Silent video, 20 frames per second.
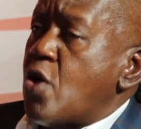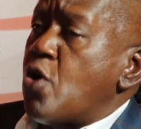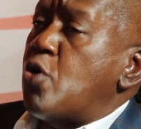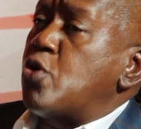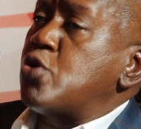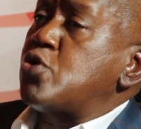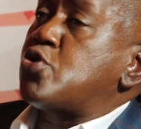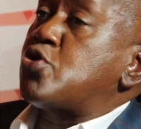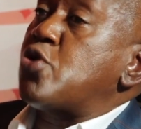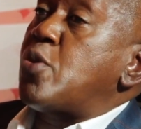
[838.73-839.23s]

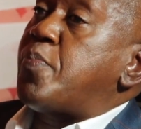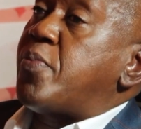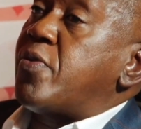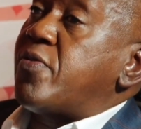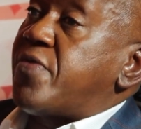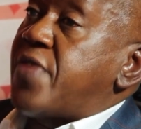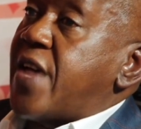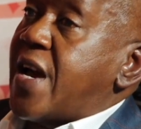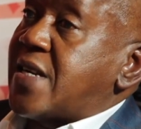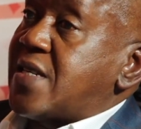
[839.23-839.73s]
On top
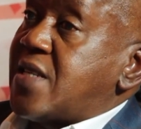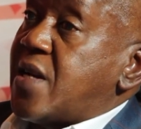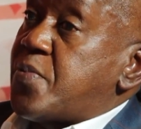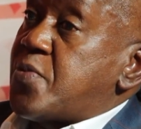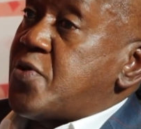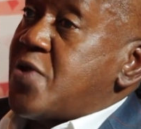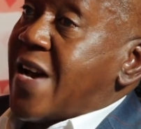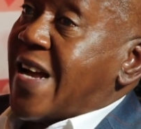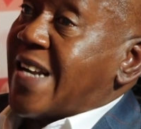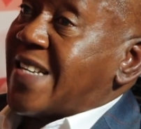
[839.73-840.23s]
of that,
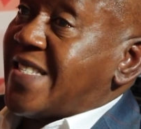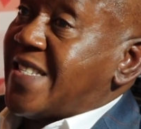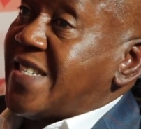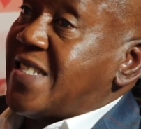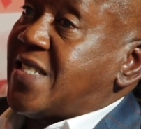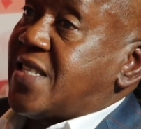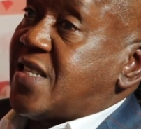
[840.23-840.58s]
WRC